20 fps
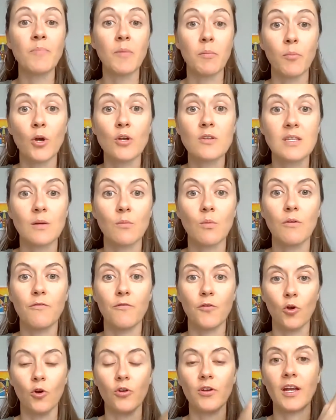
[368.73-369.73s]
Mostly we've
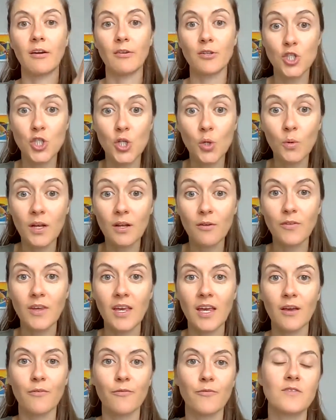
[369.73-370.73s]
forgotten our intuitive
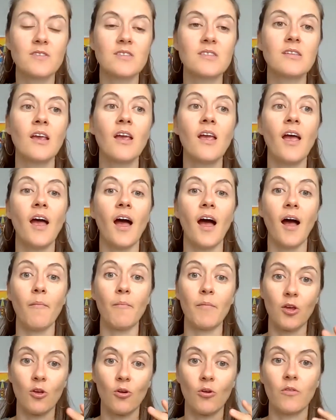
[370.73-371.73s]
gifts
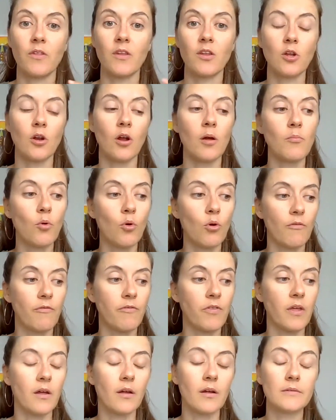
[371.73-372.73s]
and gone, more
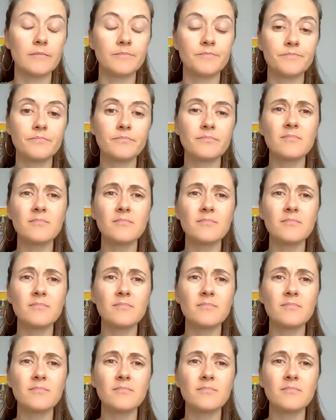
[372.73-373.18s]
of the